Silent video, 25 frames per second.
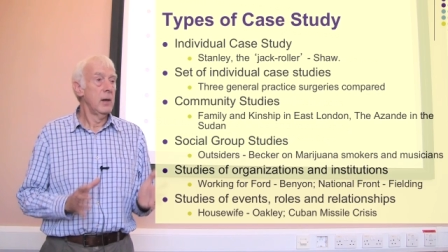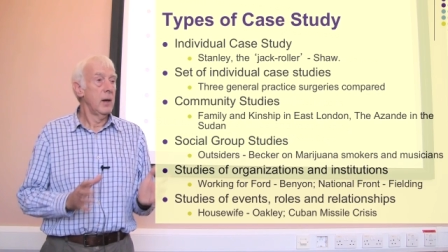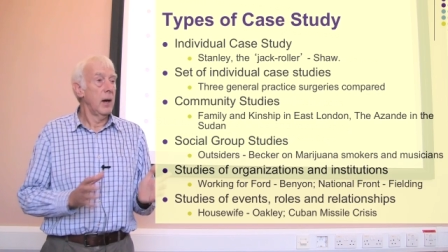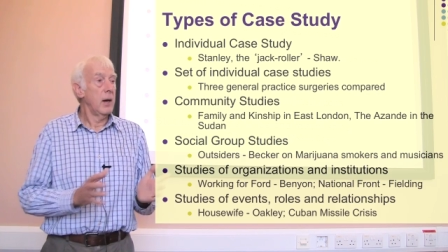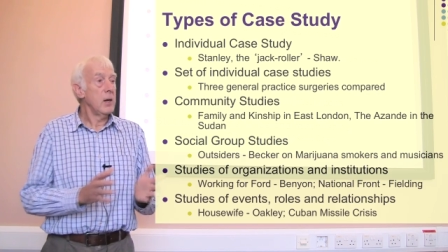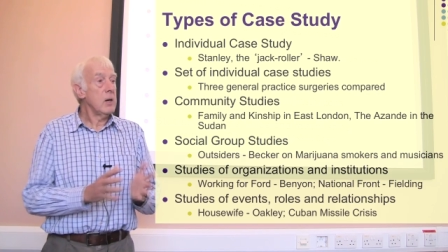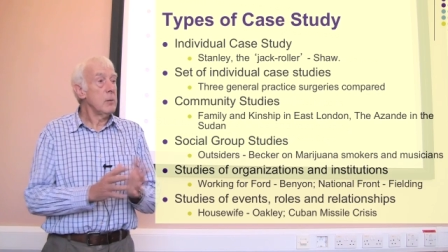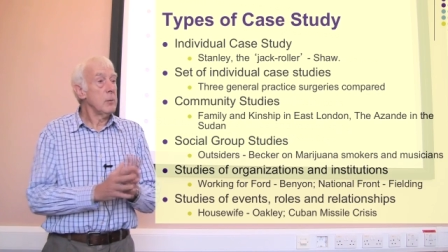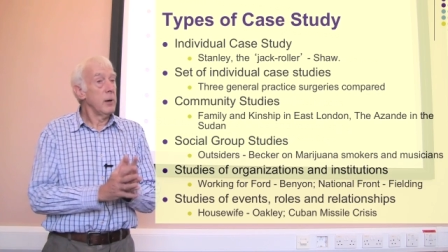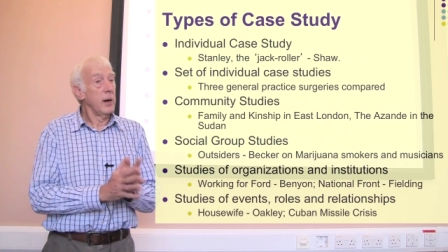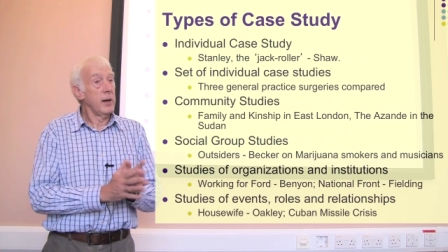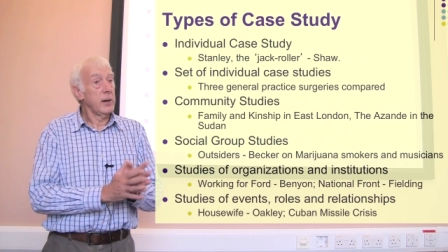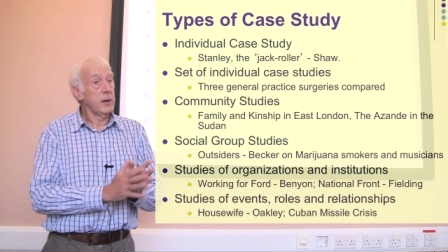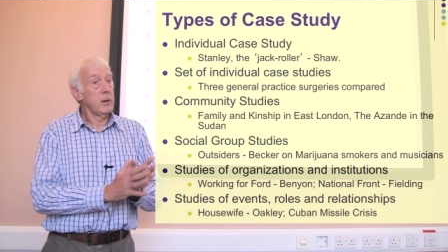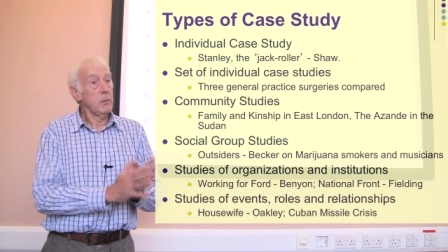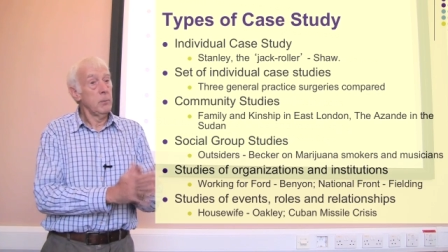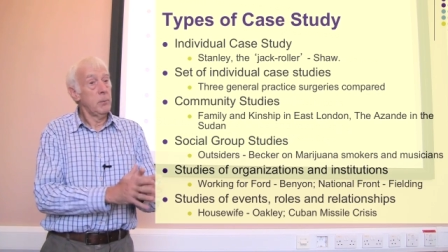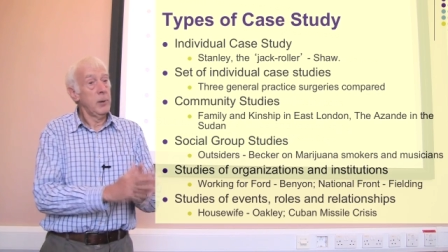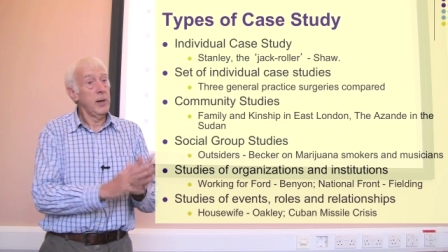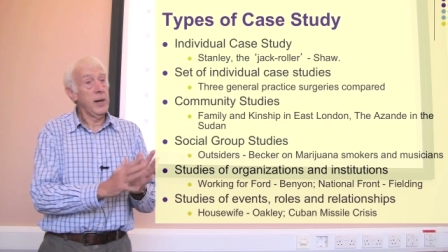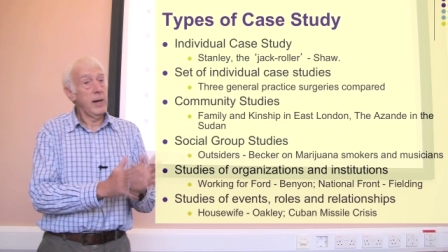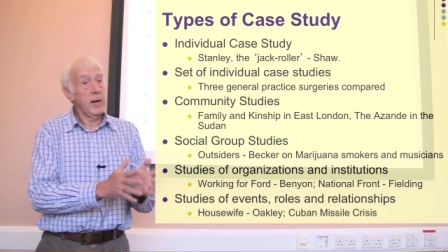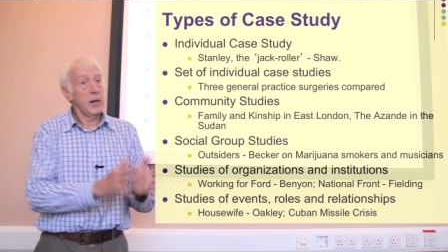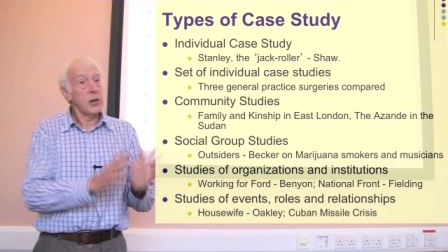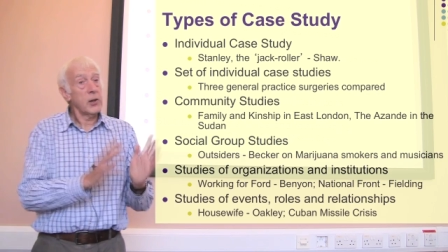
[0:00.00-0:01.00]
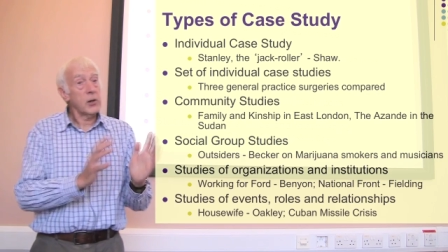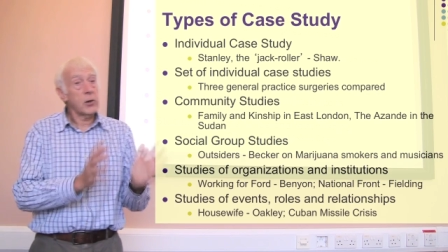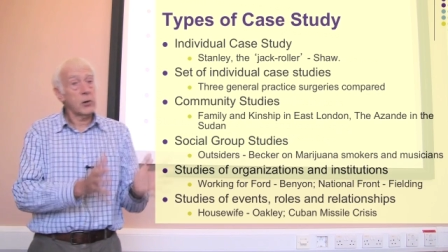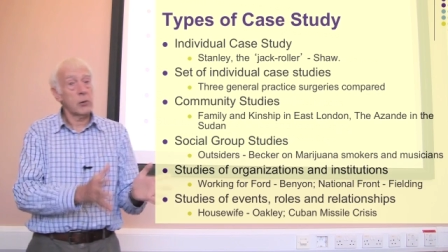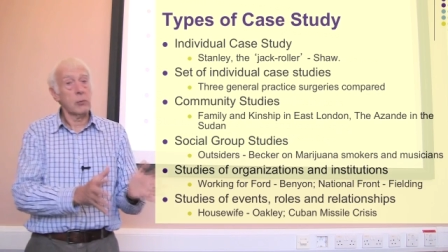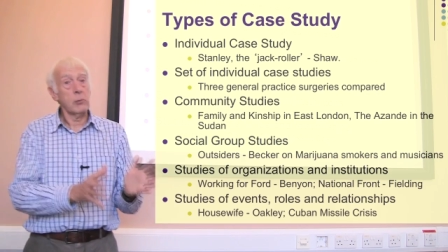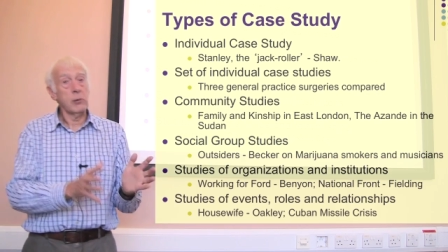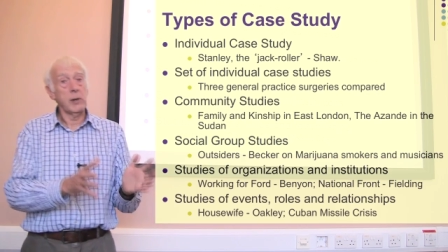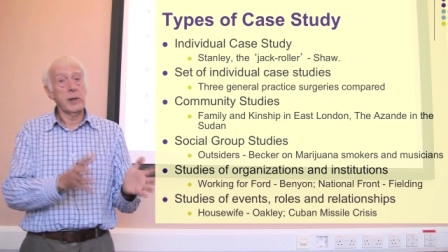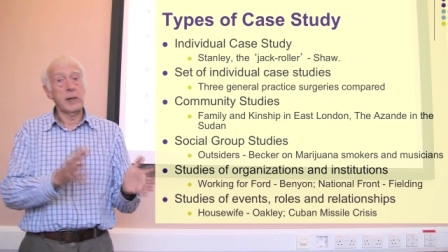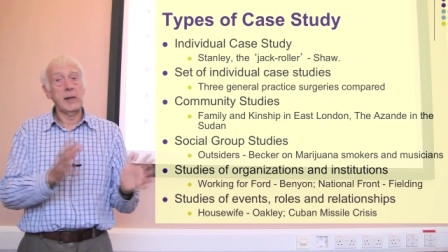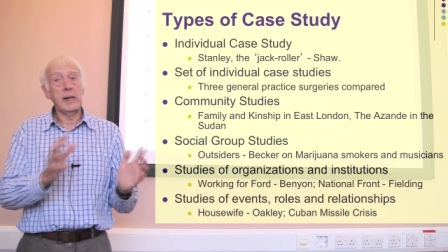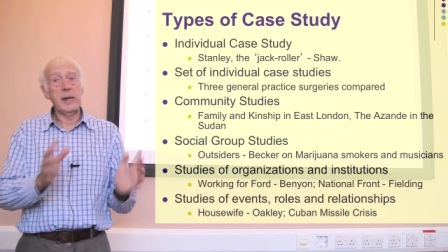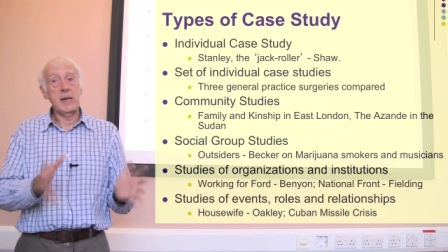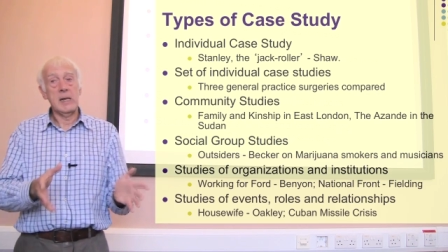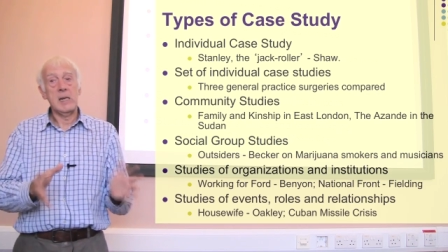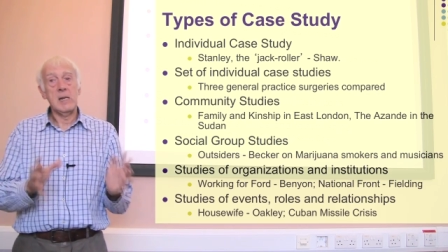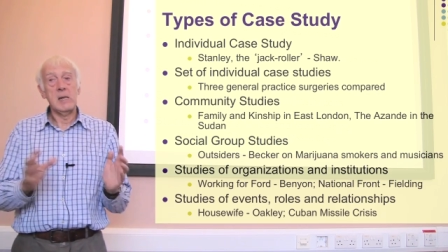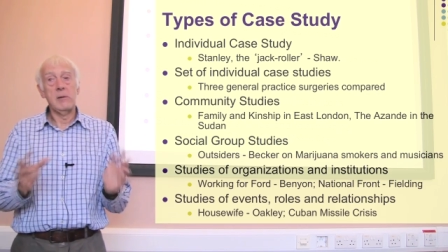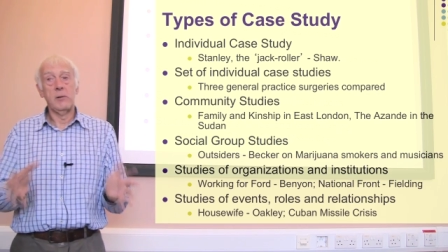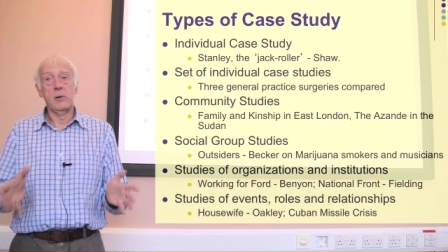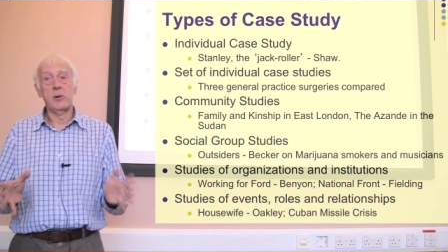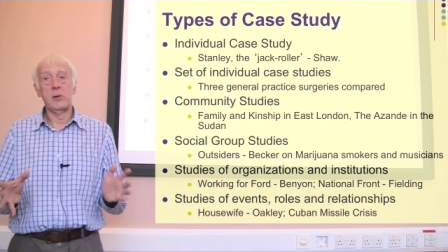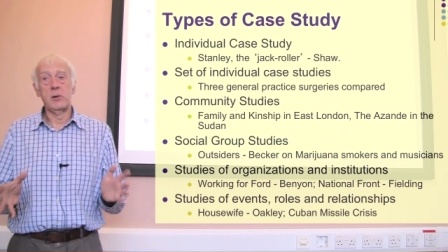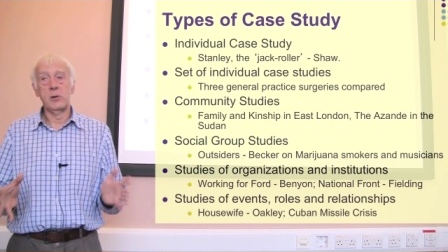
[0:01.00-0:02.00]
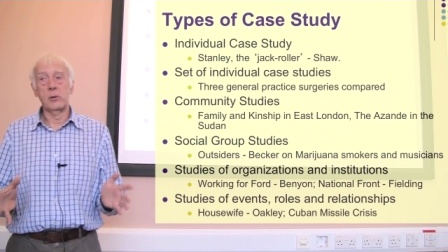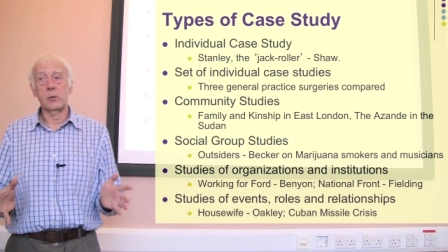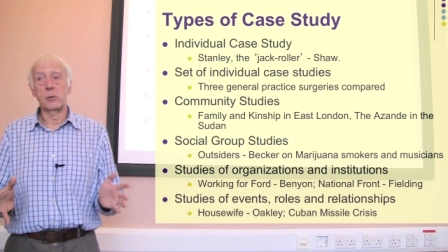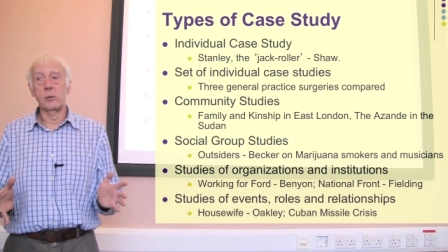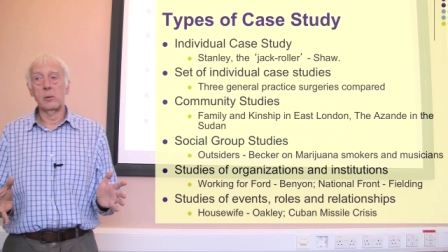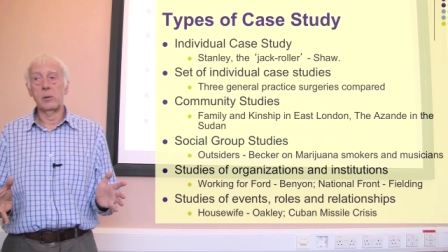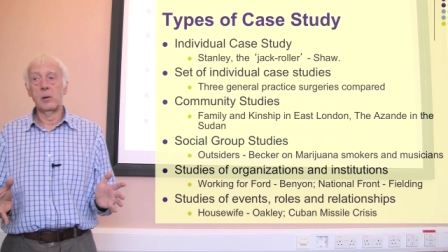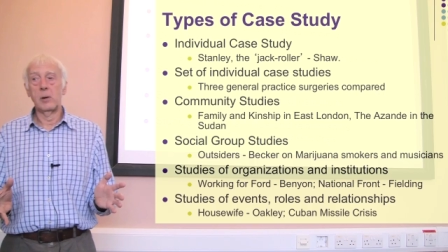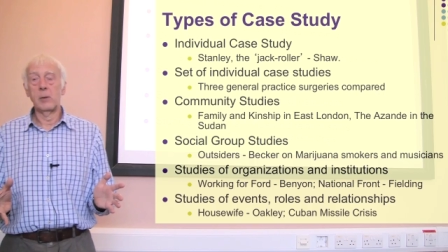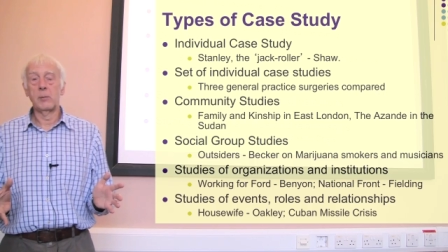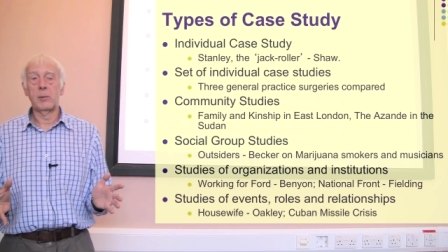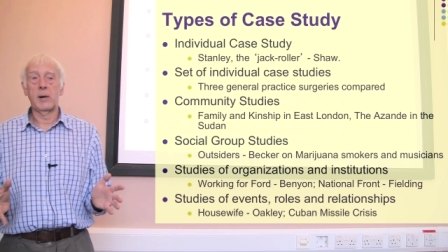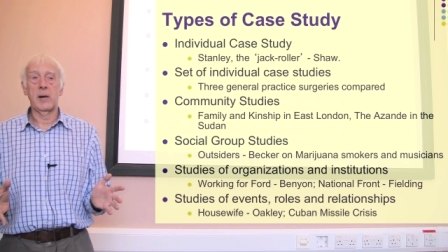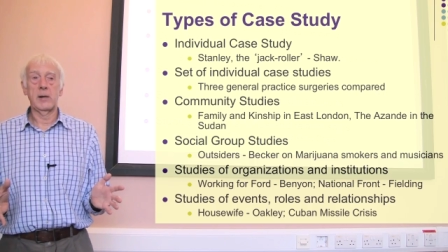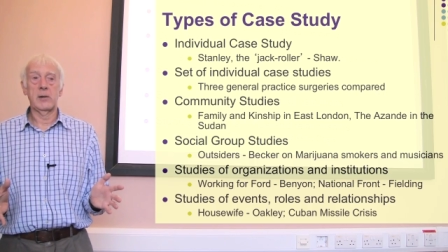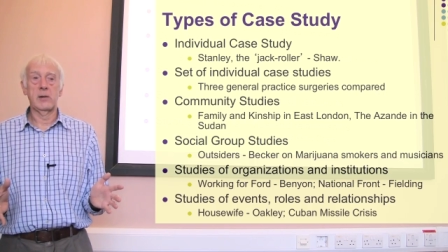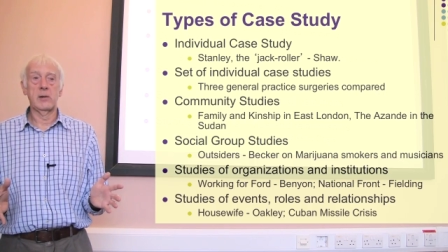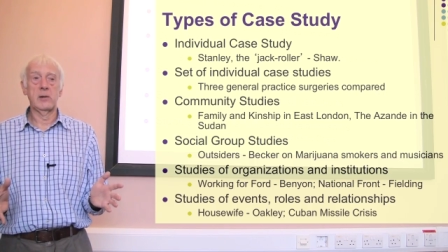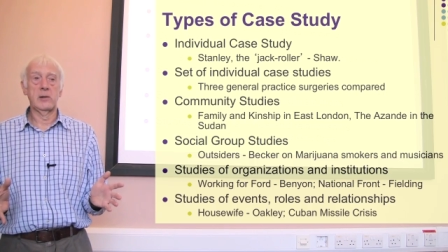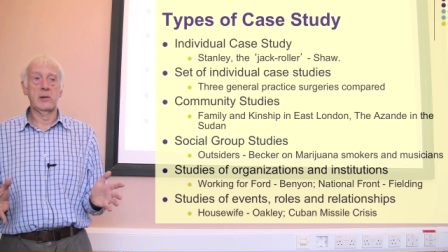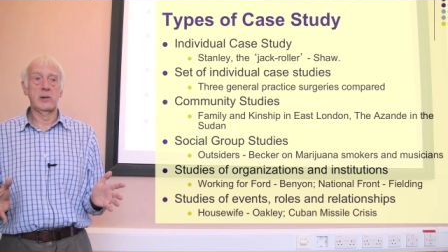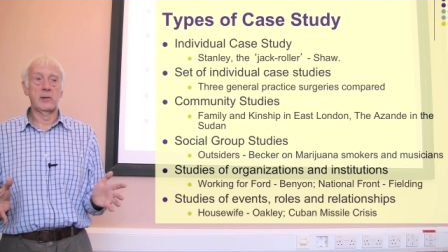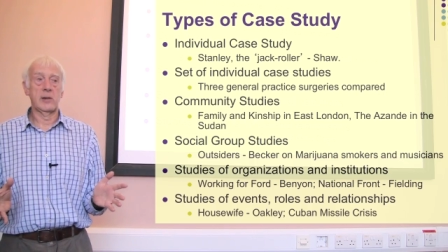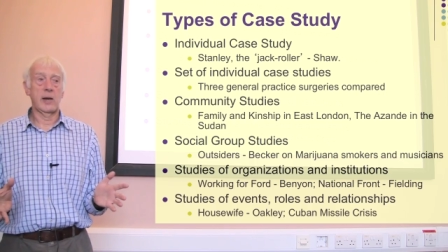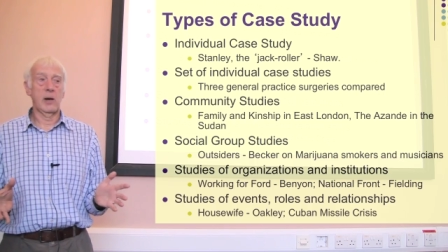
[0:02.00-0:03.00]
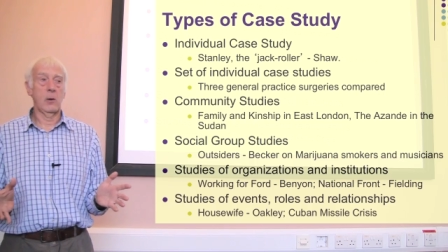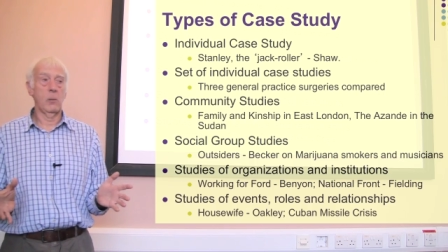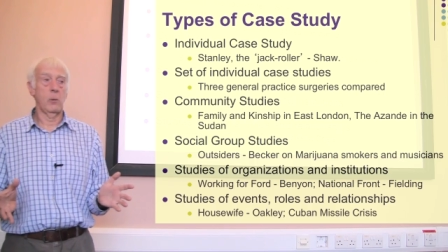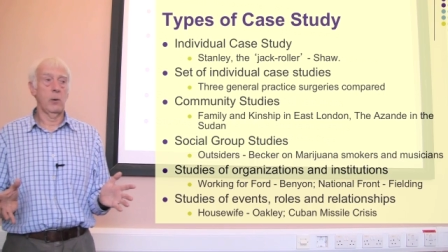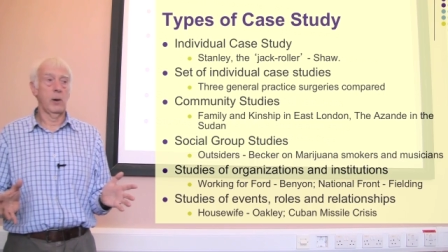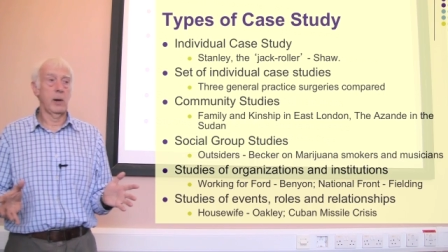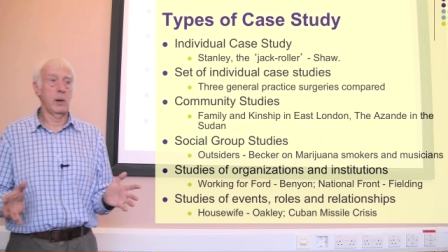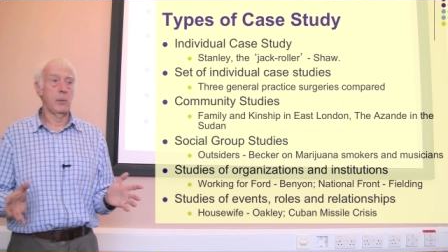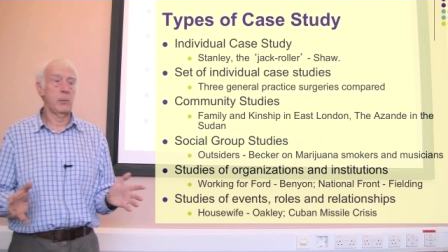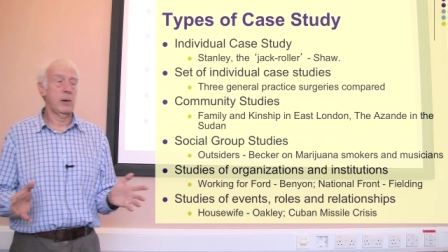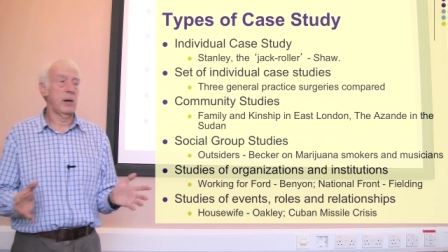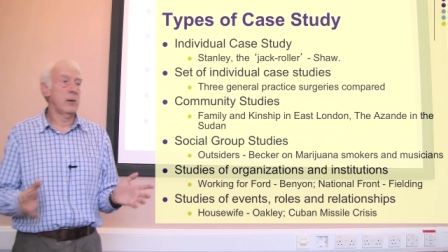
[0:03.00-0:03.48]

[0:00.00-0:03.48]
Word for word: And you might compare three individual practices that way,